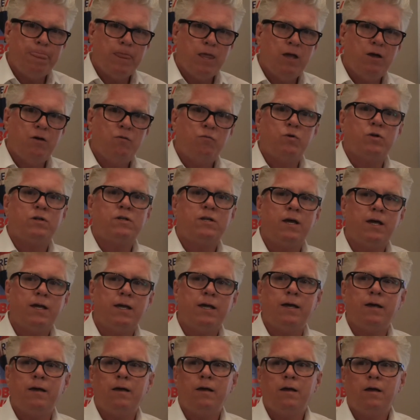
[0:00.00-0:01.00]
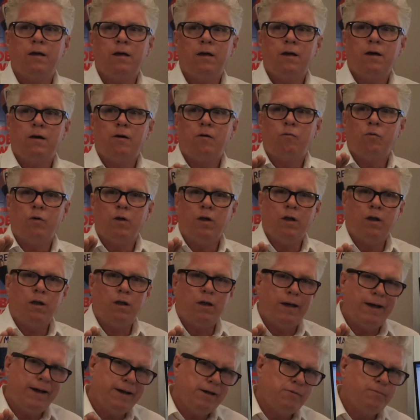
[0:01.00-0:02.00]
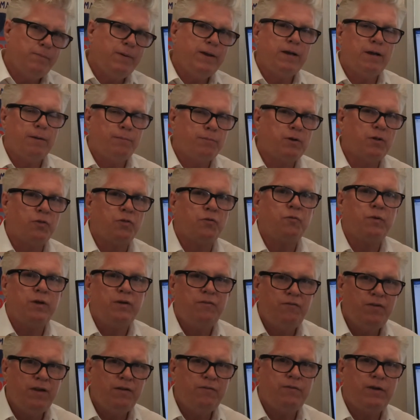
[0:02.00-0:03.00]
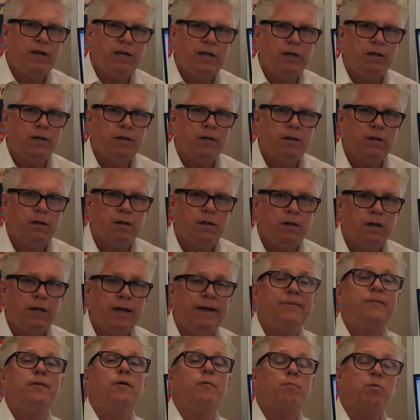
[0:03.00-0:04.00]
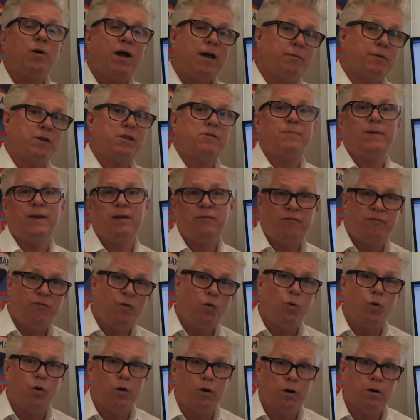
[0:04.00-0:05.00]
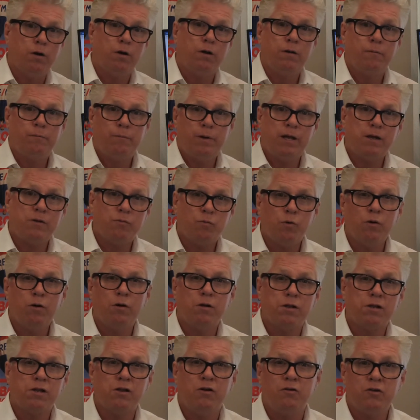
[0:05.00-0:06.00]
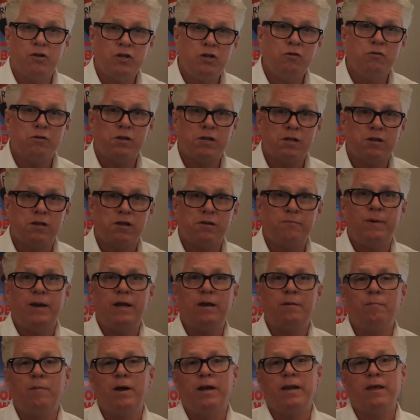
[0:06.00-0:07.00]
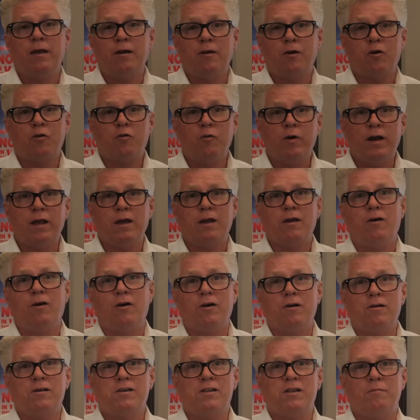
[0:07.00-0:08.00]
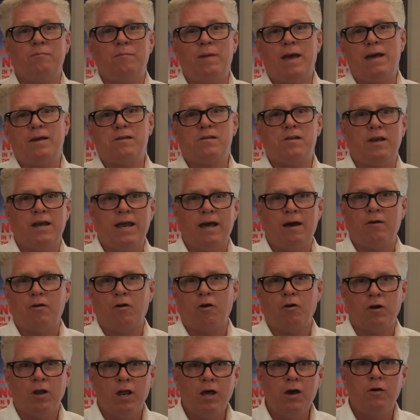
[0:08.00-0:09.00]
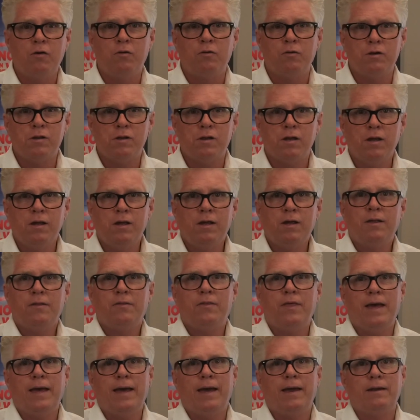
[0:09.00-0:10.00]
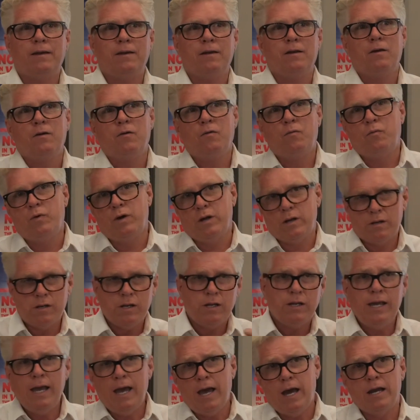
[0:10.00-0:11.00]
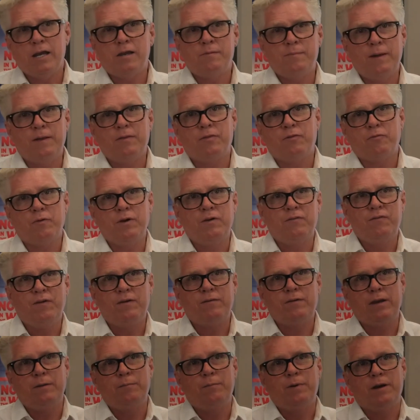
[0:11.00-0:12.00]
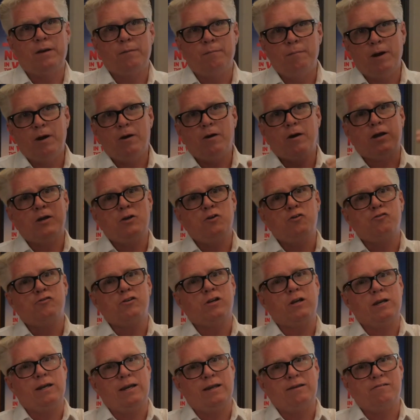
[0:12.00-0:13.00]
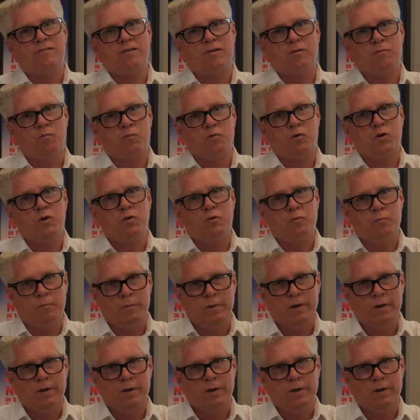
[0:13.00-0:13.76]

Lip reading: will tell you, well, I'd spend up to $350, and they'll probably spend $4, because we're all so used to spending money on our credit cards and maxing out our loans that we say, yeah, I spend $350, but American usually leaves some room